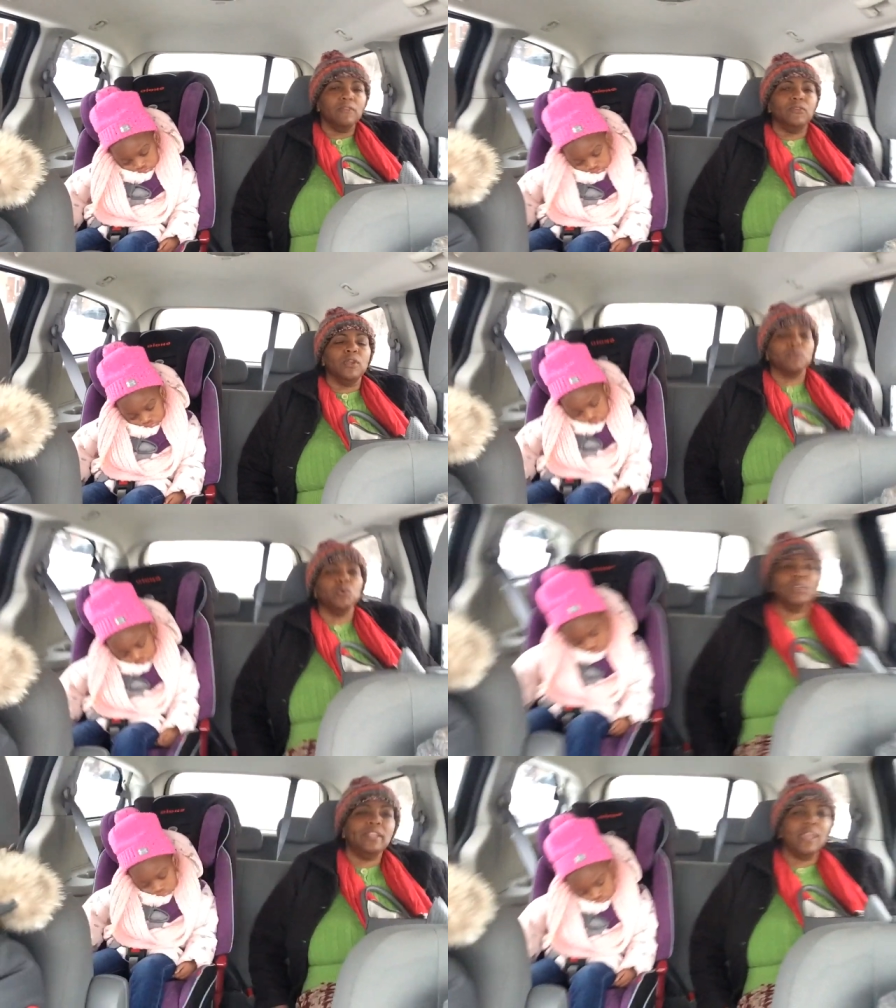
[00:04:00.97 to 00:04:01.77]
Fuller
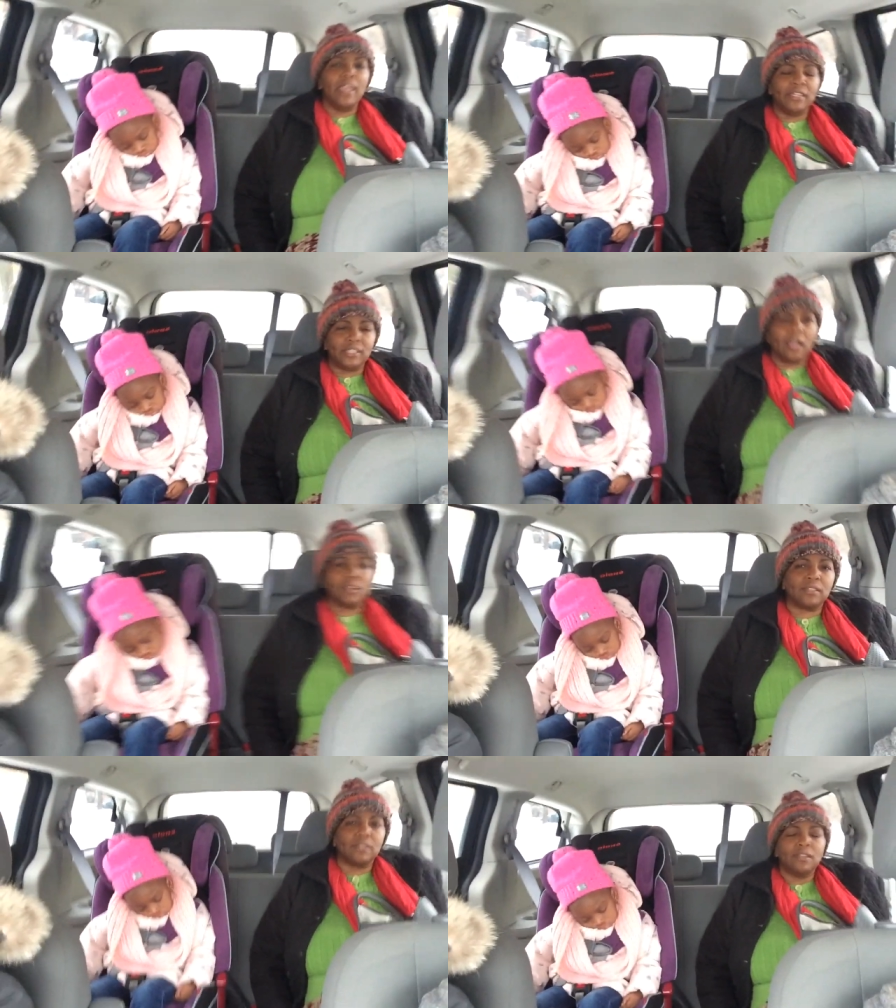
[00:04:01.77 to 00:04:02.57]
Road in
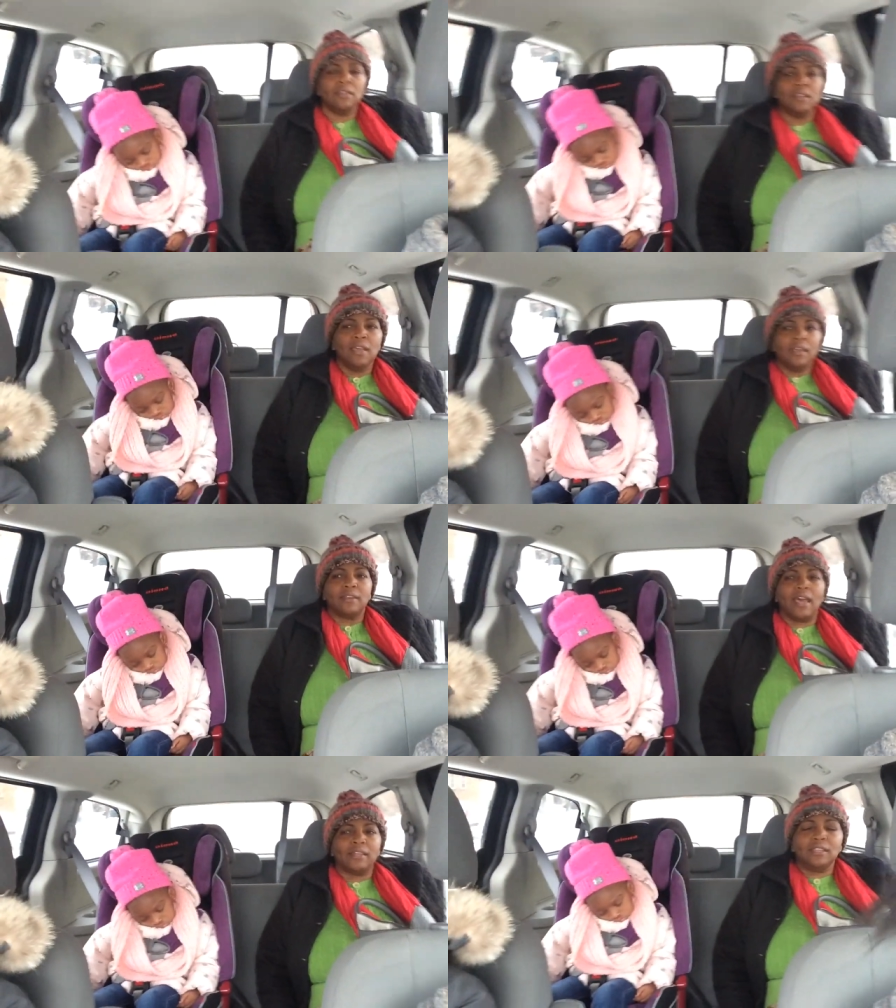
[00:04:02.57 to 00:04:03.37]
Ajax.
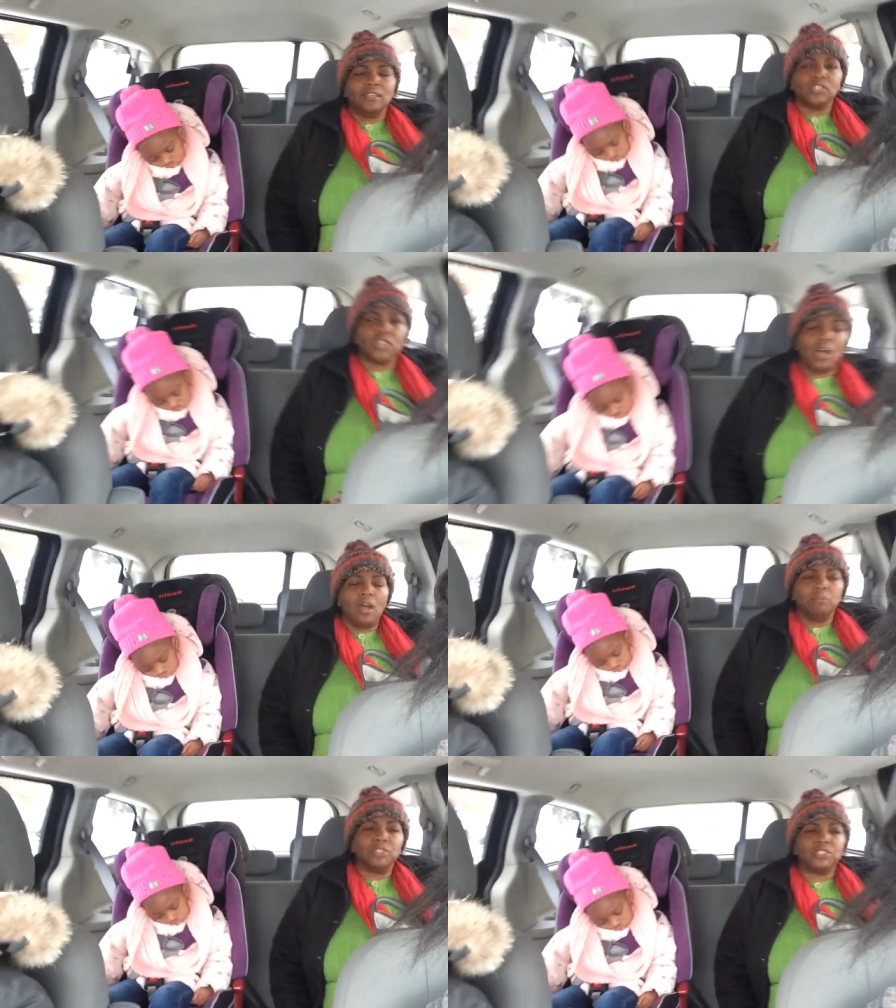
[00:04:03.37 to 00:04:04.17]
That is
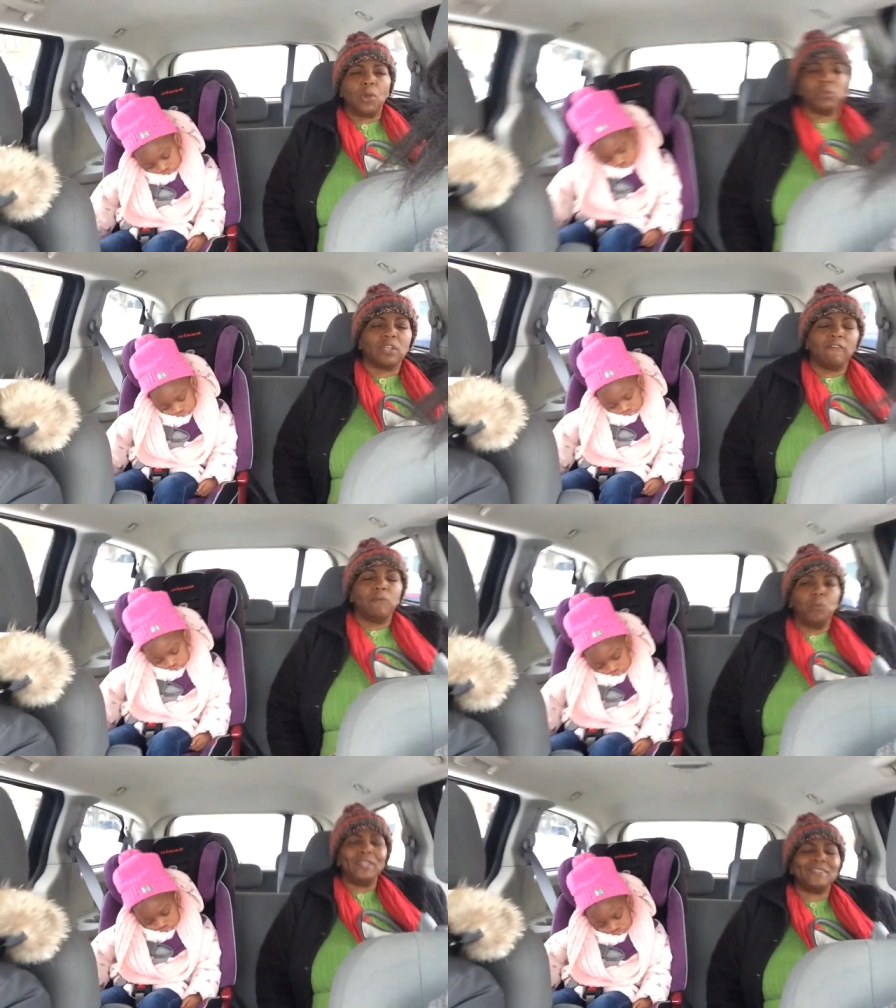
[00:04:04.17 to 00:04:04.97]
um, south of
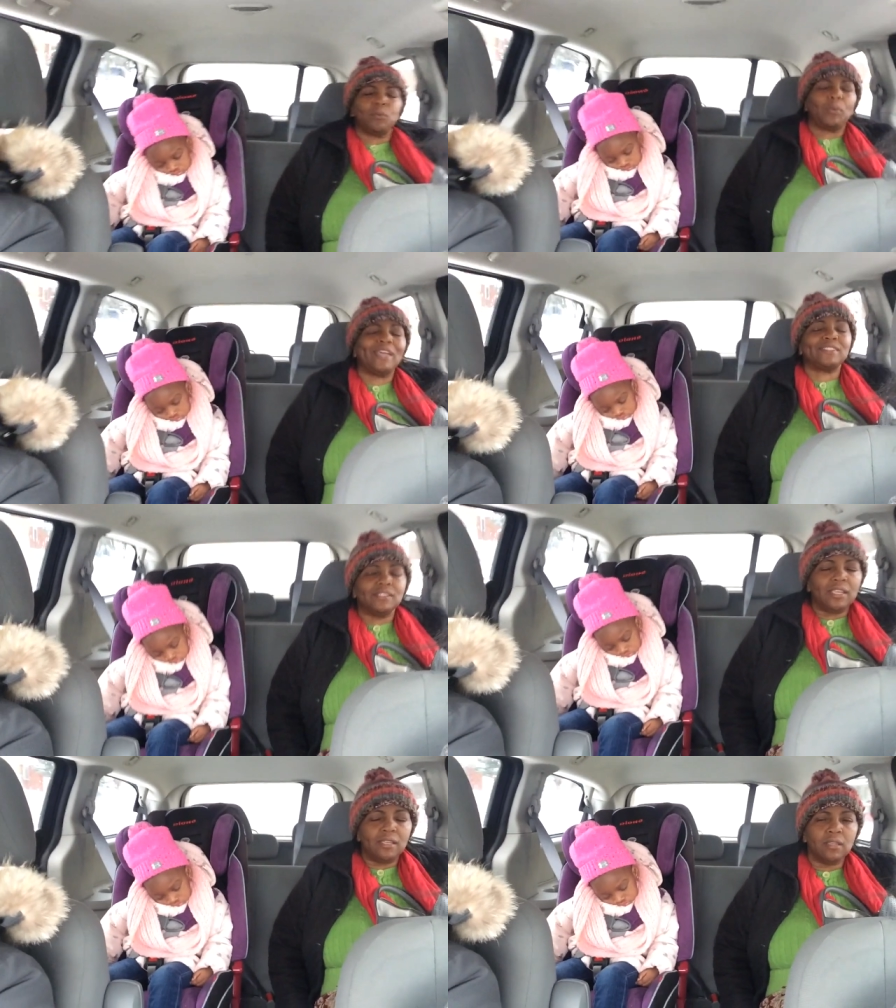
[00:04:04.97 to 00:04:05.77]

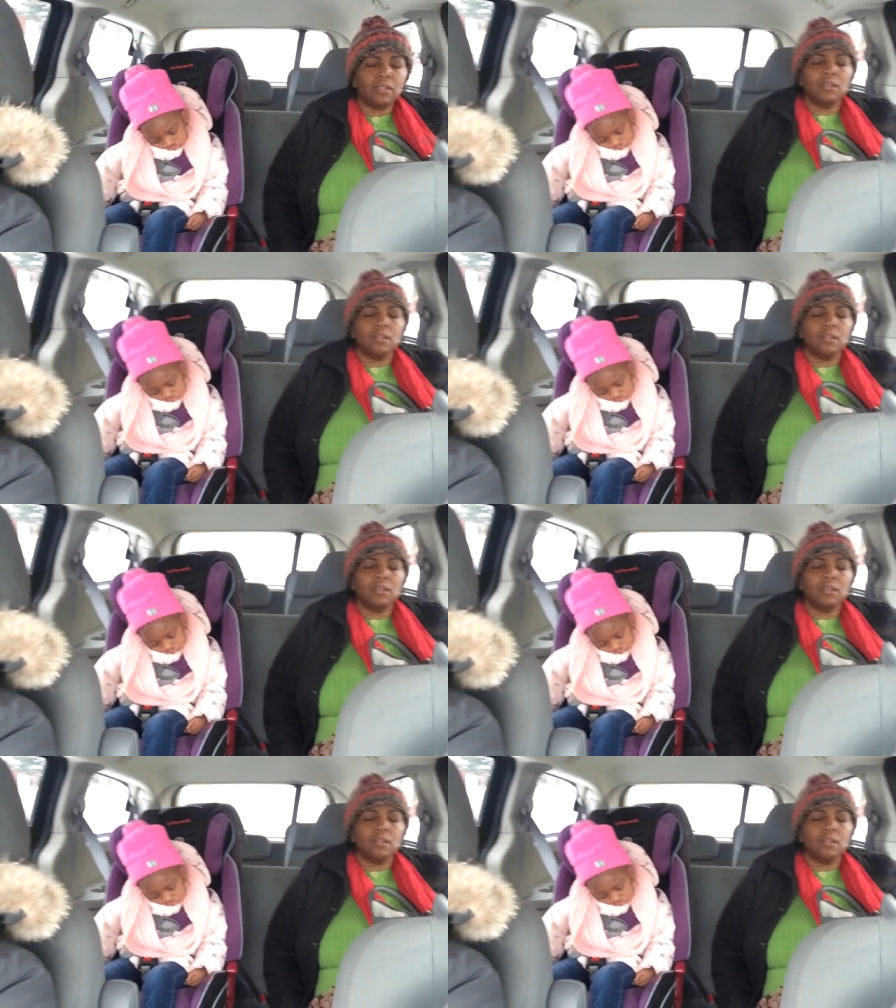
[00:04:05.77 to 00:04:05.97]
Westney